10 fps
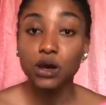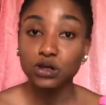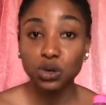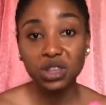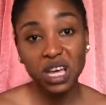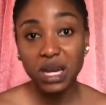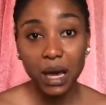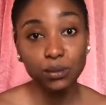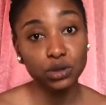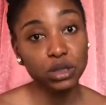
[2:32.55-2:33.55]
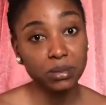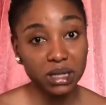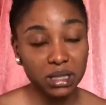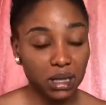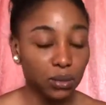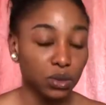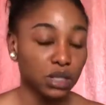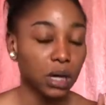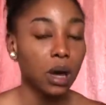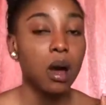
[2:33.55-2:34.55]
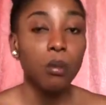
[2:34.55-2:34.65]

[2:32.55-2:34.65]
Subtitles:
So then I will use micellar water.